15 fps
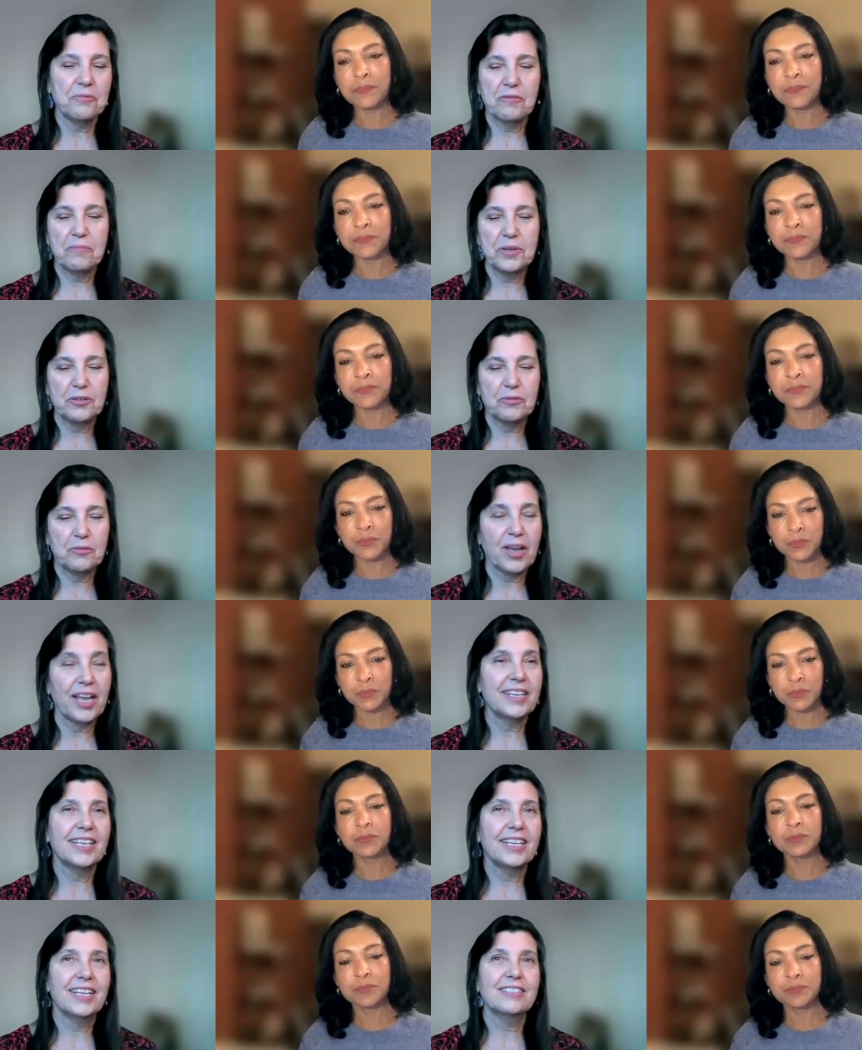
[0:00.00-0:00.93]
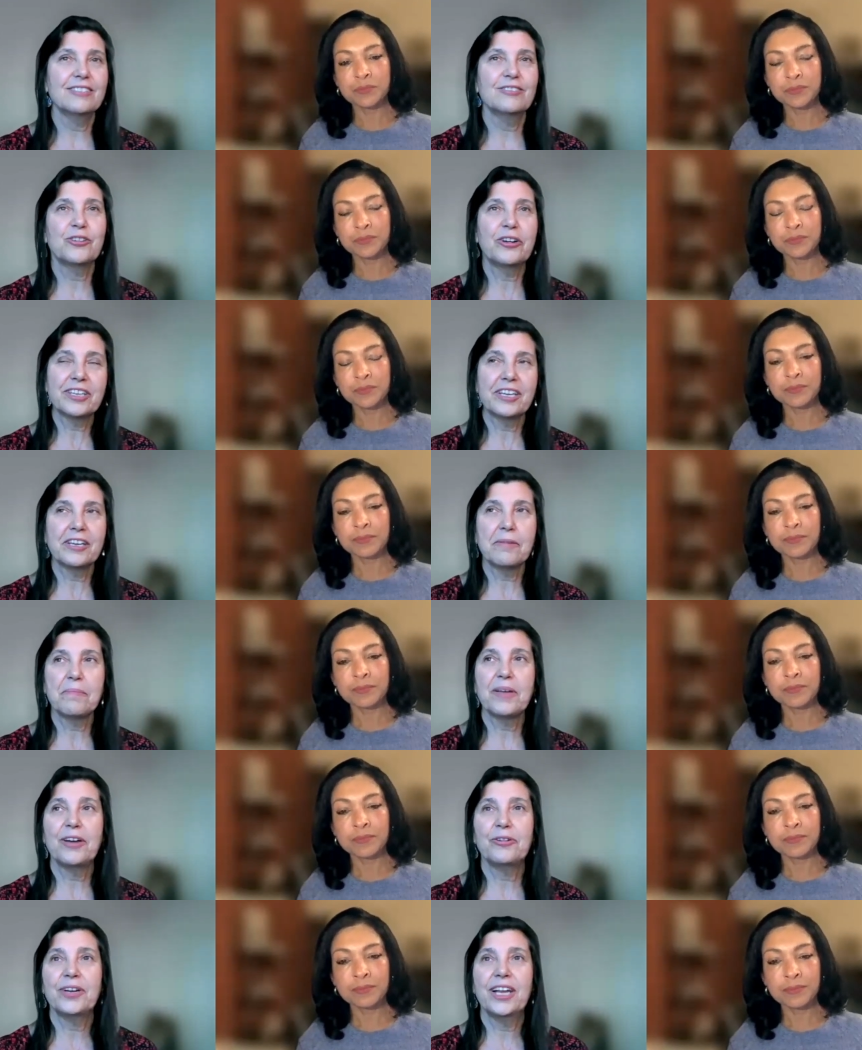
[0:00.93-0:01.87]
Speaker 1: we've been writing and talking
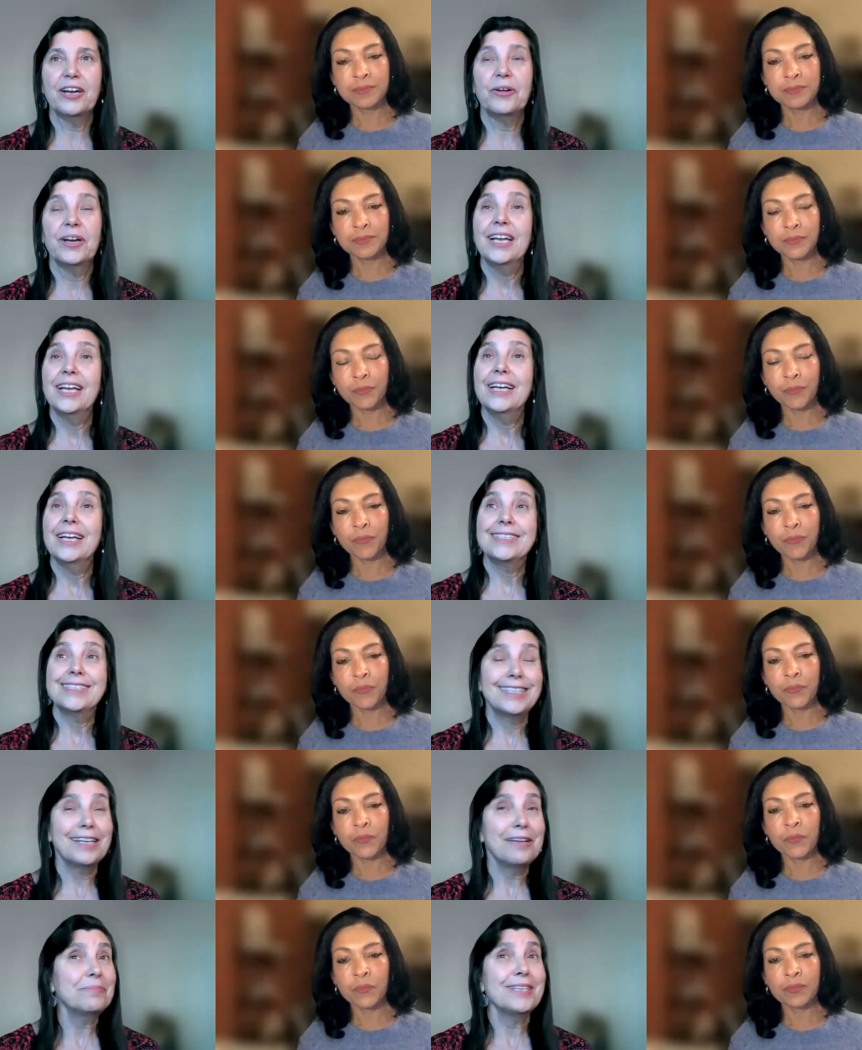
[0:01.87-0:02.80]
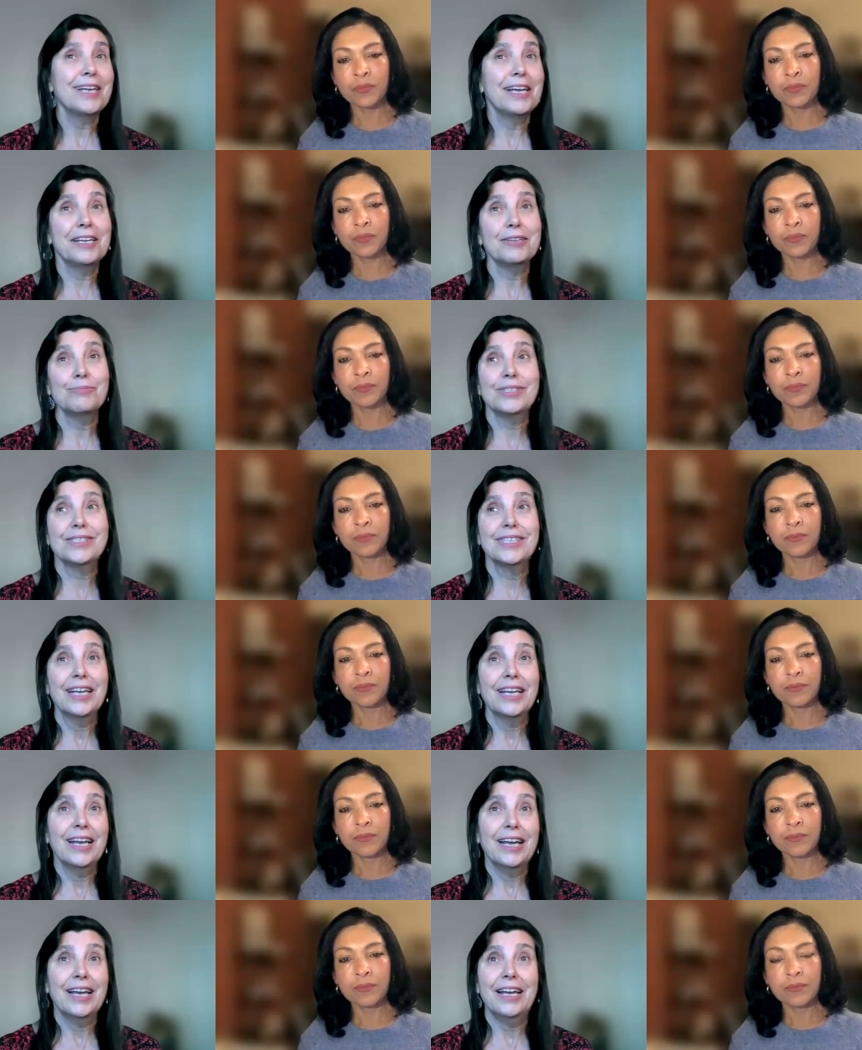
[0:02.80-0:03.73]
about how sometimes
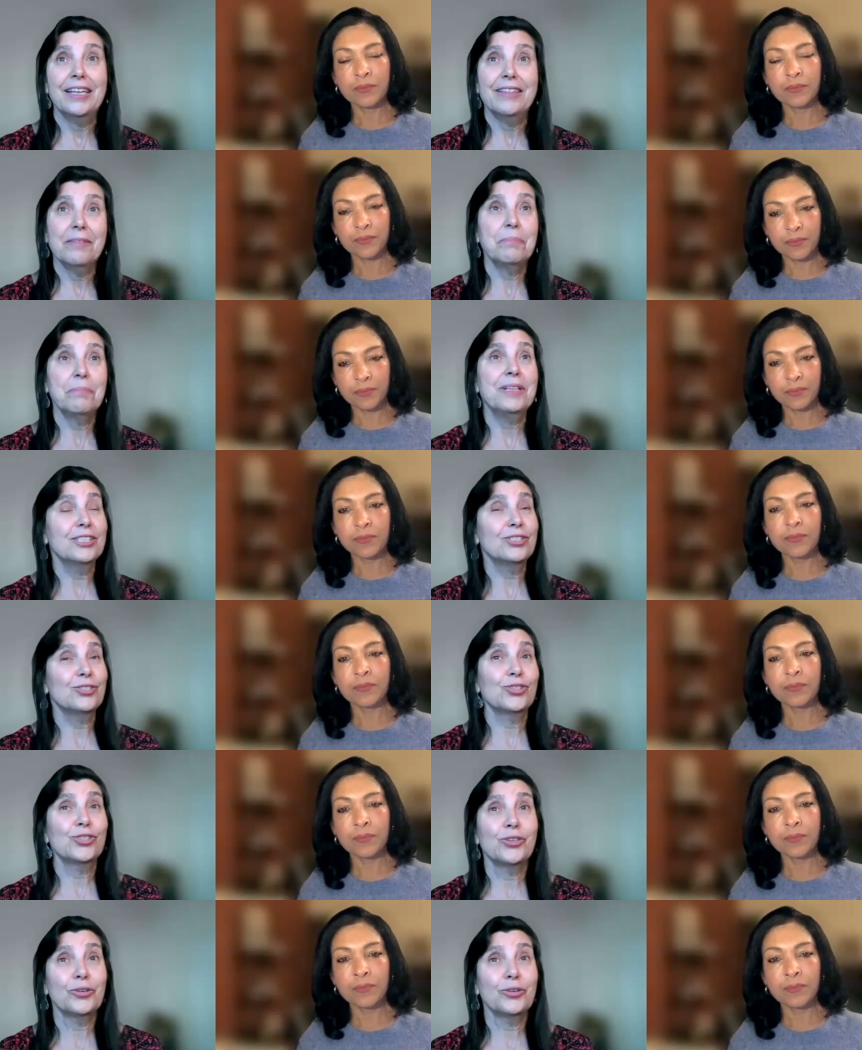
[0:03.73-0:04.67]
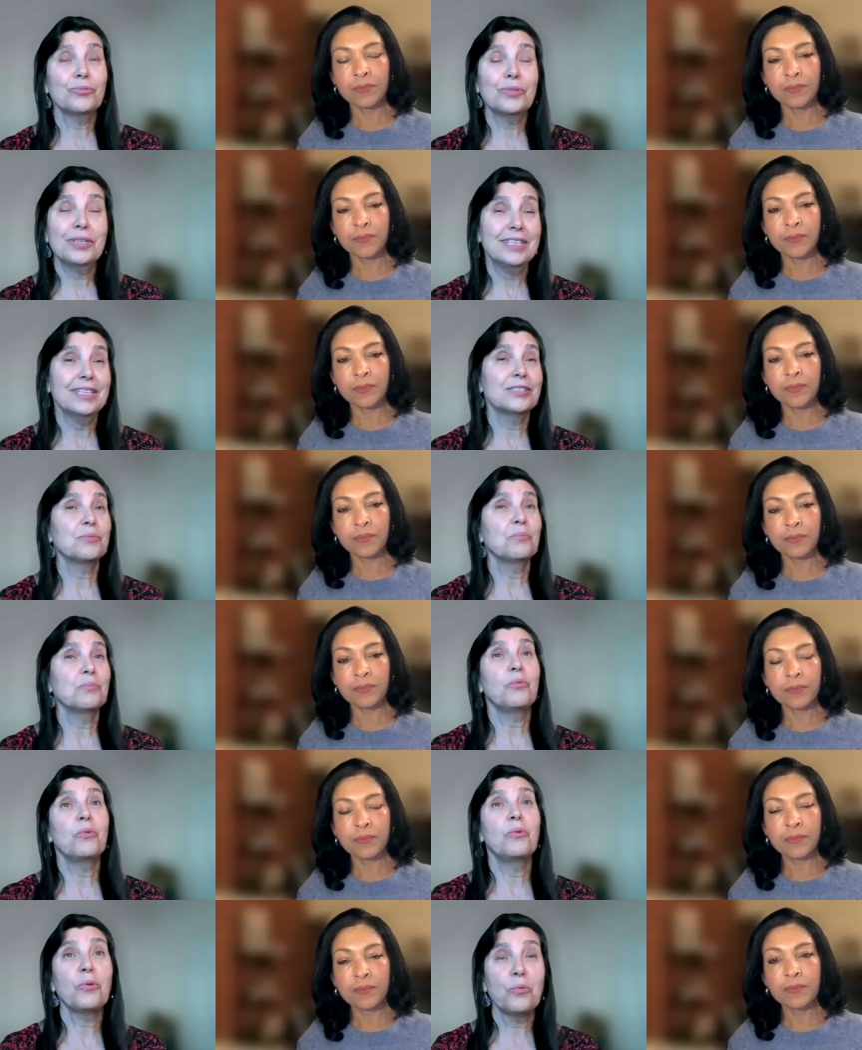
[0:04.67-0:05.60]
uh, the place to start really is
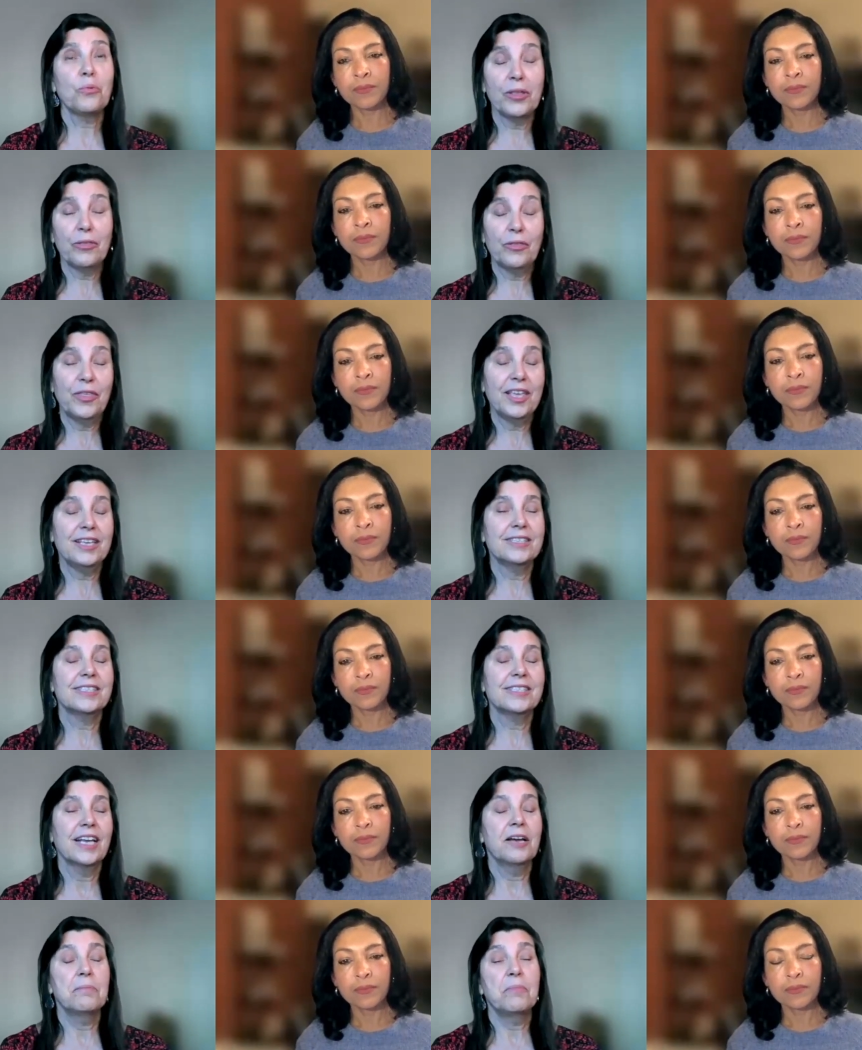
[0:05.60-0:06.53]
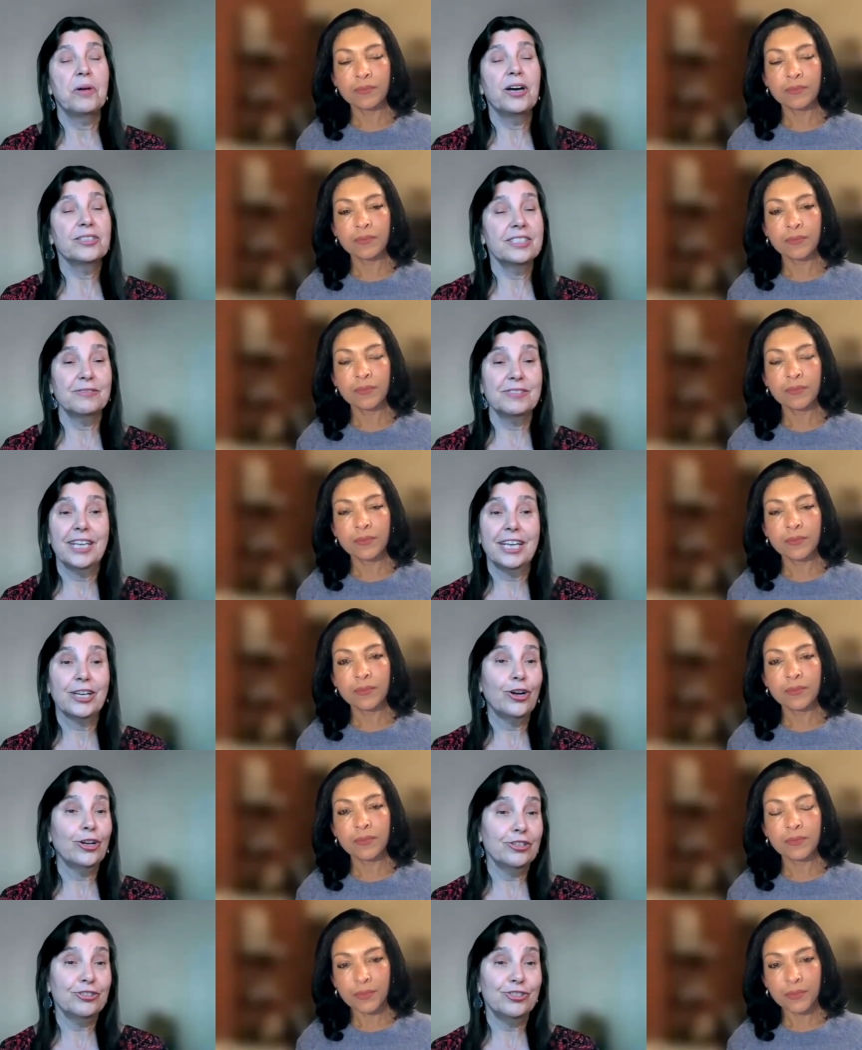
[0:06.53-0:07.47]
more with these positive
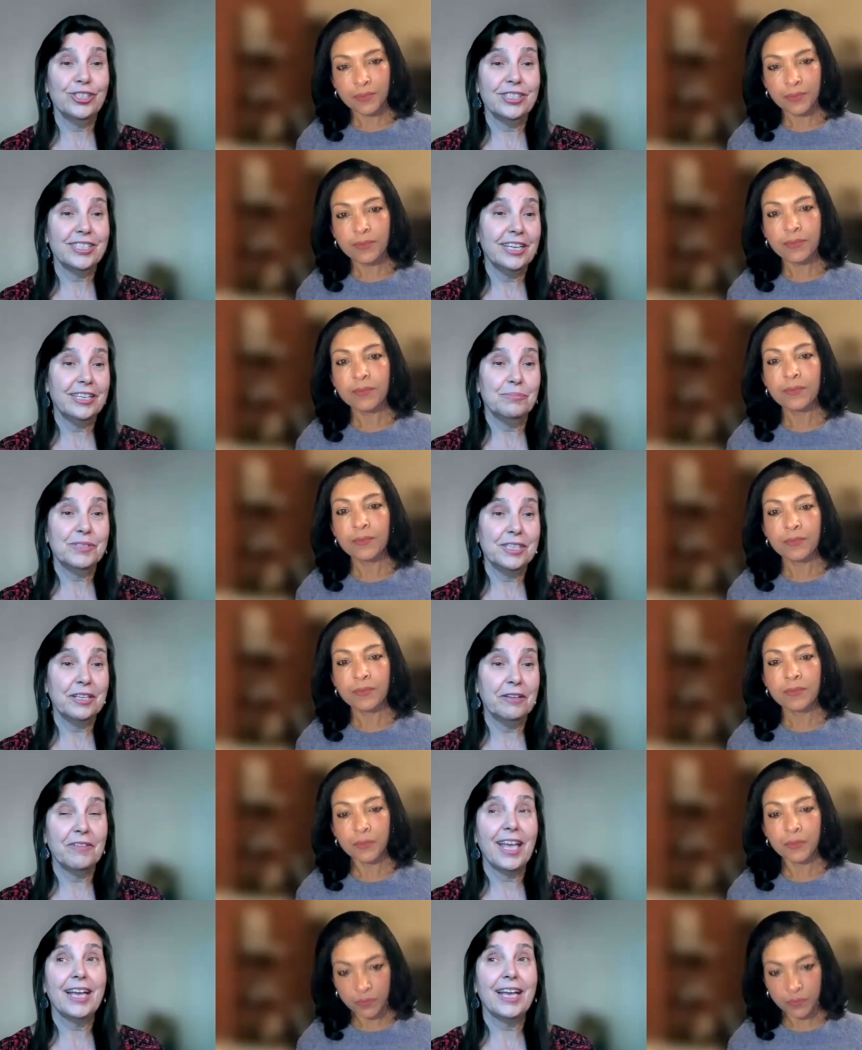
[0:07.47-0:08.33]
psychology types of